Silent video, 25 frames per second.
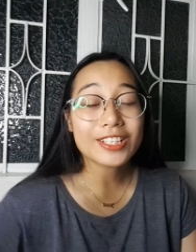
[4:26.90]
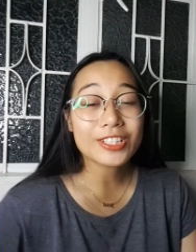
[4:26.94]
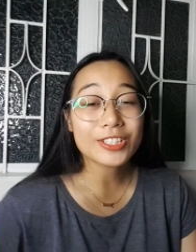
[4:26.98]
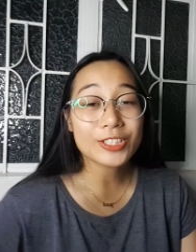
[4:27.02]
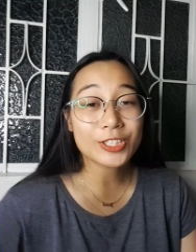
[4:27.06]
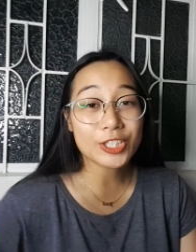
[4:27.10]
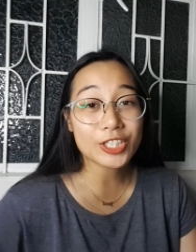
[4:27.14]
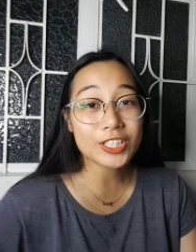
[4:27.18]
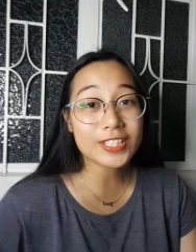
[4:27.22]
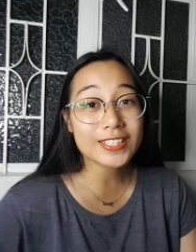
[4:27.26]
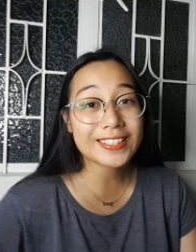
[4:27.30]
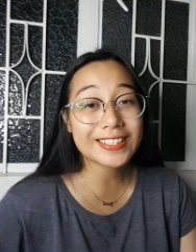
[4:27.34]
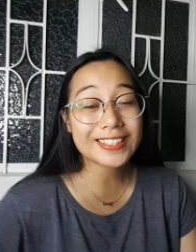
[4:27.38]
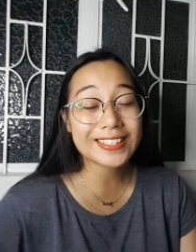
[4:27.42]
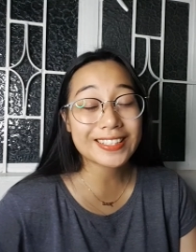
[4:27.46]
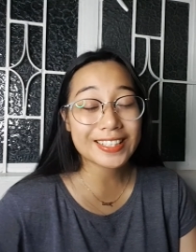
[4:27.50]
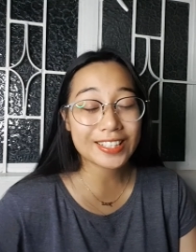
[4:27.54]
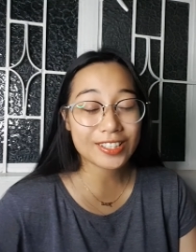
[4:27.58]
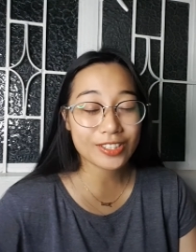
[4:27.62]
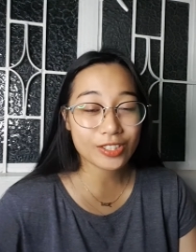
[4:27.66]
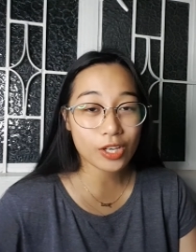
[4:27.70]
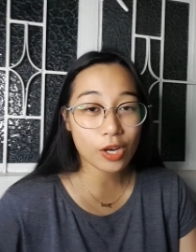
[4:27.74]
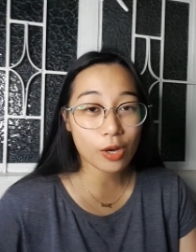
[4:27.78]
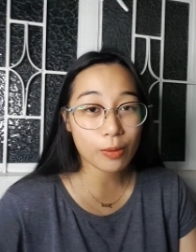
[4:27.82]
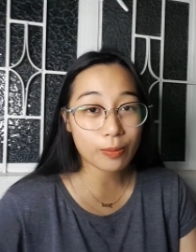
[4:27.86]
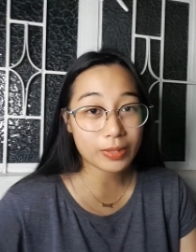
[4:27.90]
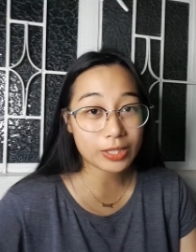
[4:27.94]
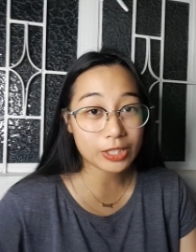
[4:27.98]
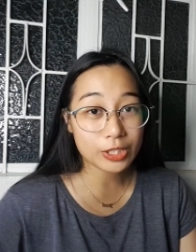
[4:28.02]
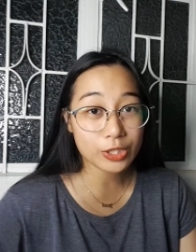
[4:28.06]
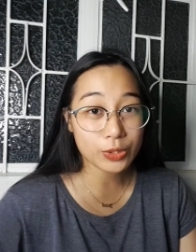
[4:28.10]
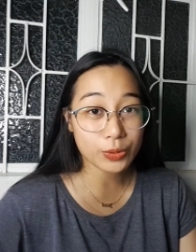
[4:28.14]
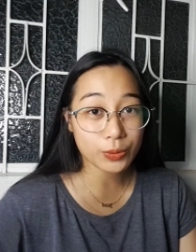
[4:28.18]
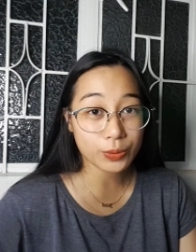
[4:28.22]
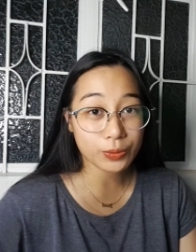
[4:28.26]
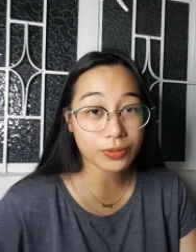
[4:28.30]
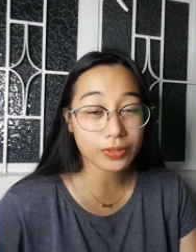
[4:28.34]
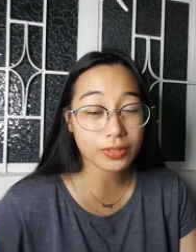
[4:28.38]
Jesus is coming
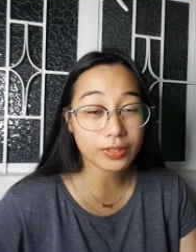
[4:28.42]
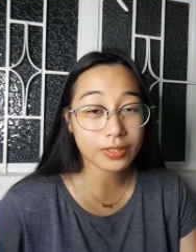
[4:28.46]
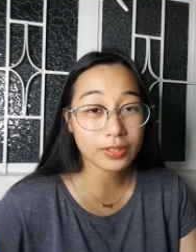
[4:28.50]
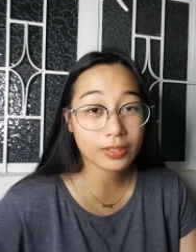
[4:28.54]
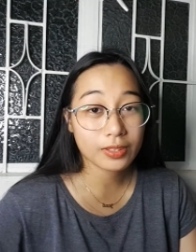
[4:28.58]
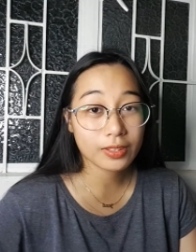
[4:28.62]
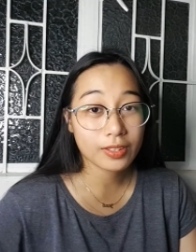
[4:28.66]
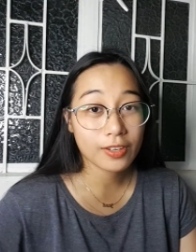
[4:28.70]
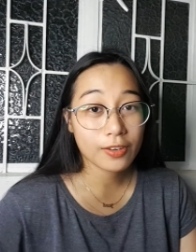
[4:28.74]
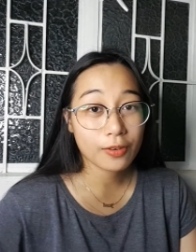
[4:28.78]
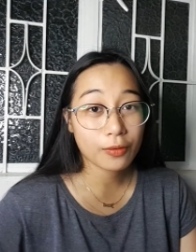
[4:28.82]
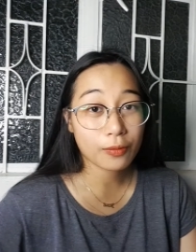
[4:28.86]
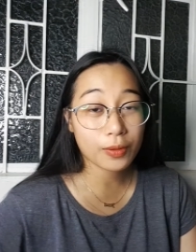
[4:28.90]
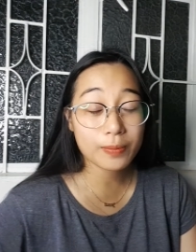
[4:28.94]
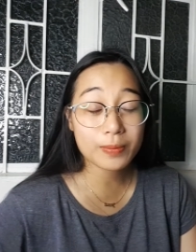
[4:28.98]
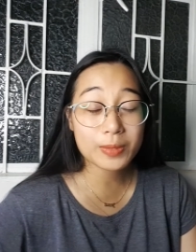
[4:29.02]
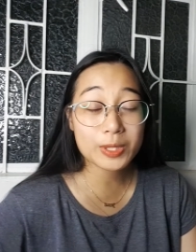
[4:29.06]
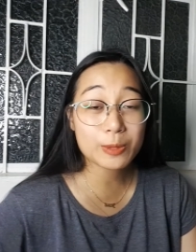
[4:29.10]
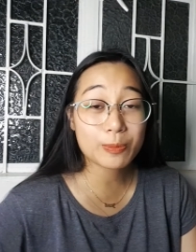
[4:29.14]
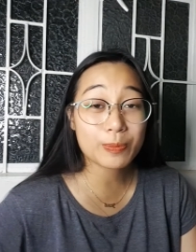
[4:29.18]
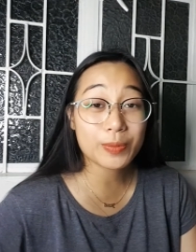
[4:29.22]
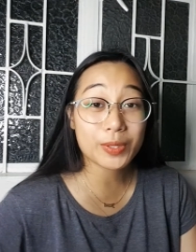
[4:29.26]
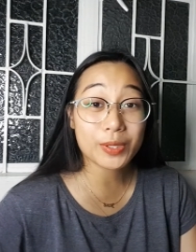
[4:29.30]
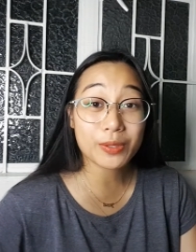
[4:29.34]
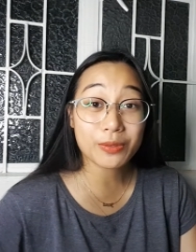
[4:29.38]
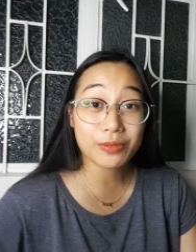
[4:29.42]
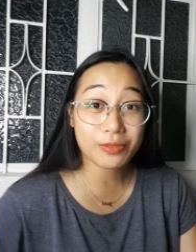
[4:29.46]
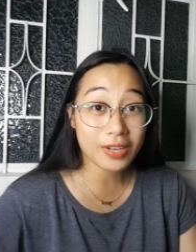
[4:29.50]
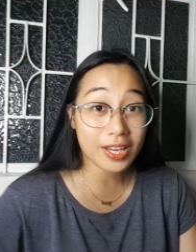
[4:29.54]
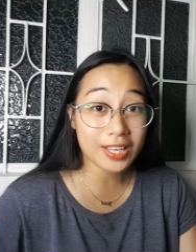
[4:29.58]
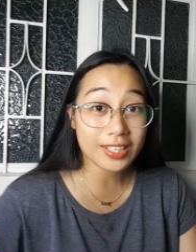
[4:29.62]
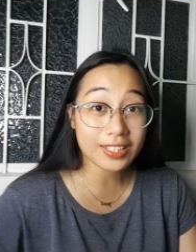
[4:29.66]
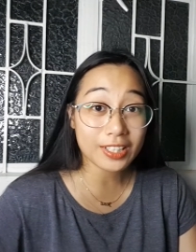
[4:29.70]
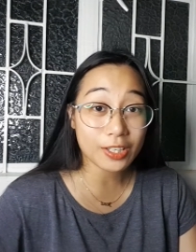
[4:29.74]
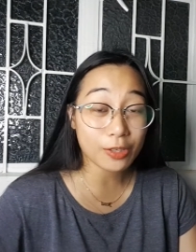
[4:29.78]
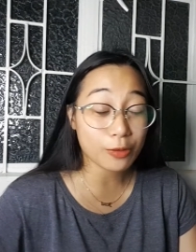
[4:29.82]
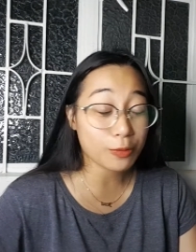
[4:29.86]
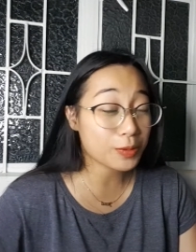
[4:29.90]
soon. We must be
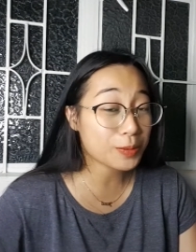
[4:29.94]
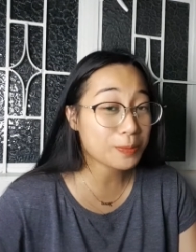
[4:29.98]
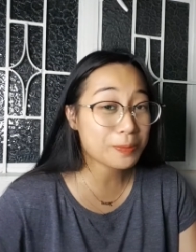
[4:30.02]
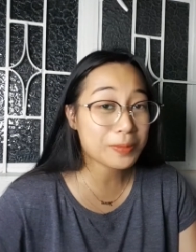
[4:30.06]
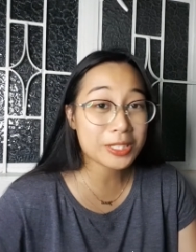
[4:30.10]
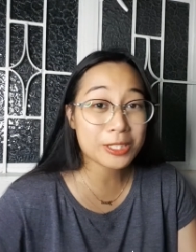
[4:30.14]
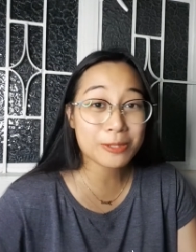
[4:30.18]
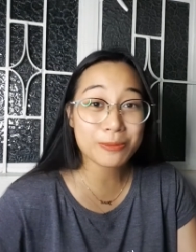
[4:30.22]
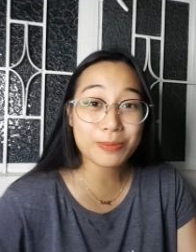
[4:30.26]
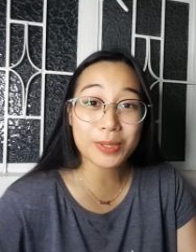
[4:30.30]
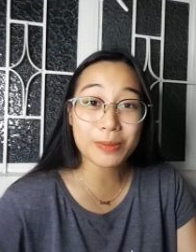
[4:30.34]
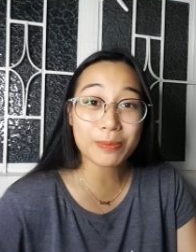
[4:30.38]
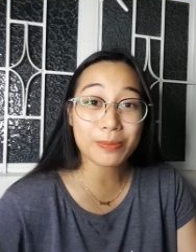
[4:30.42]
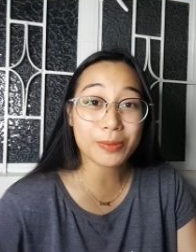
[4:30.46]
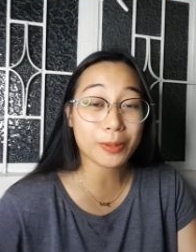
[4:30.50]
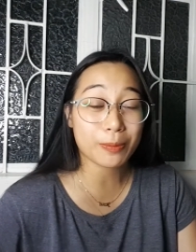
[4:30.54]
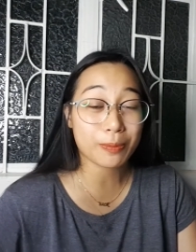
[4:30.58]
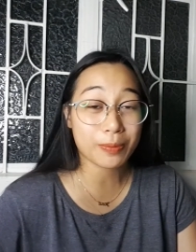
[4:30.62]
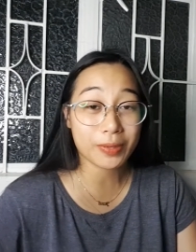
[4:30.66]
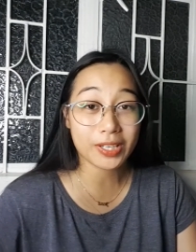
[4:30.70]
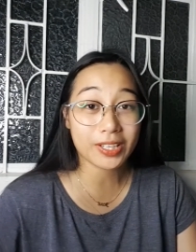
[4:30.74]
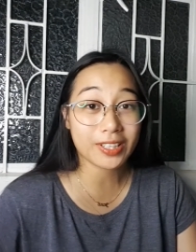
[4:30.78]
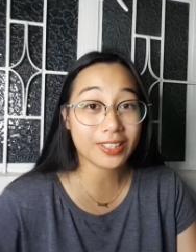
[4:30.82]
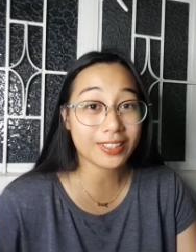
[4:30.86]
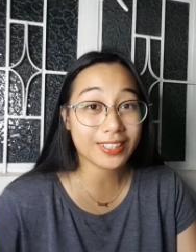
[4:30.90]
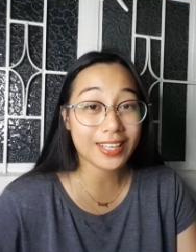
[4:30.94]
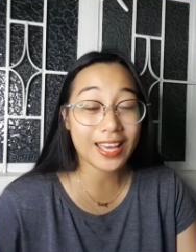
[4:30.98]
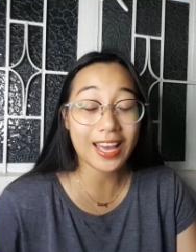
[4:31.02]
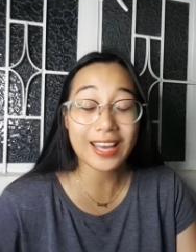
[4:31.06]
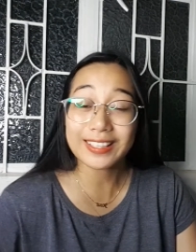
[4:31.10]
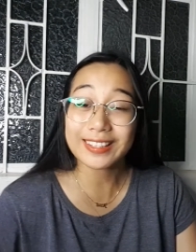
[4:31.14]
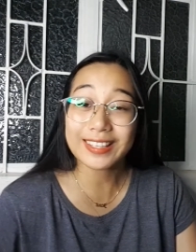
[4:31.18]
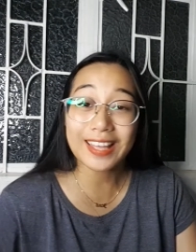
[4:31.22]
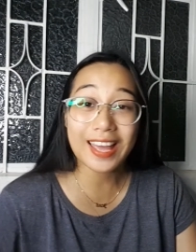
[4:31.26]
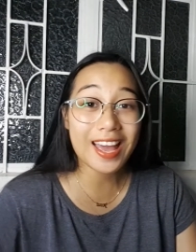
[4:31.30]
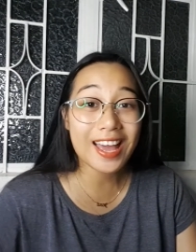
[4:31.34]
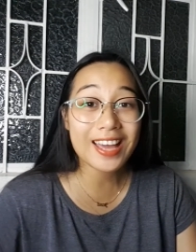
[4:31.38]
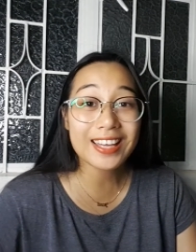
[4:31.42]
ready, we must be prepared at
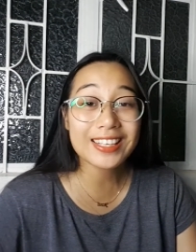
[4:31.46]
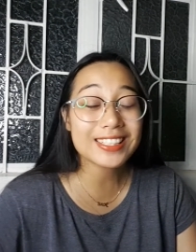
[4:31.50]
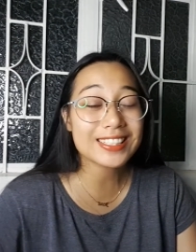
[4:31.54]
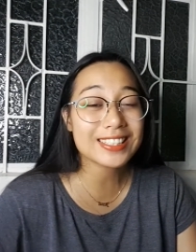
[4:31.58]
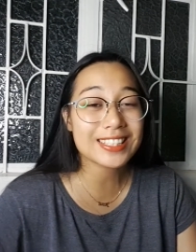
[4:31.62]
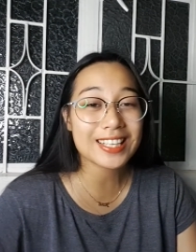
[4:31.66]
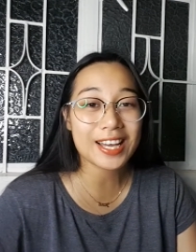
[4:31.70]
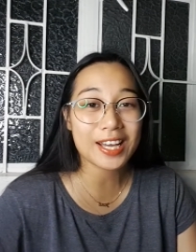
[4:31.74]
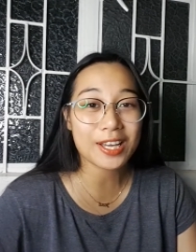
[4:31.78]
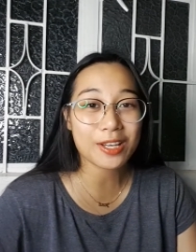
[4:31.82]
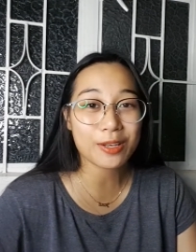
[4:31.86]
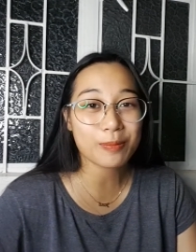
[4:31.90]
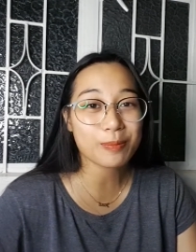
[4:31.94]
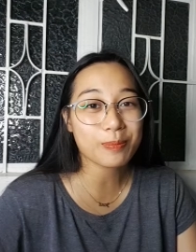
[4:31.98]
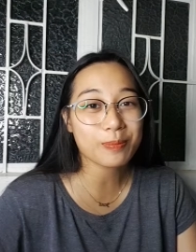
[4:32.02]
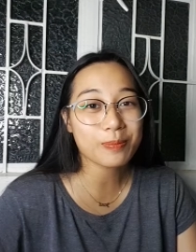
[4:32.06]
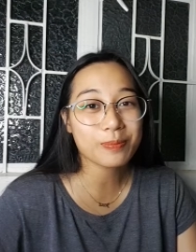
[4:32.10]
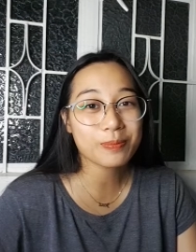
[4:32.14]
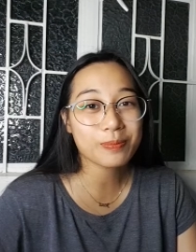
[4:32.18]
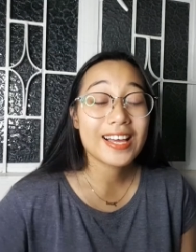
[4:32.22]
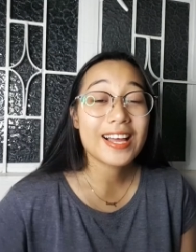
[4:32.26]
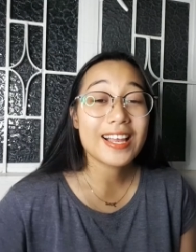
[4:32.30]
any time.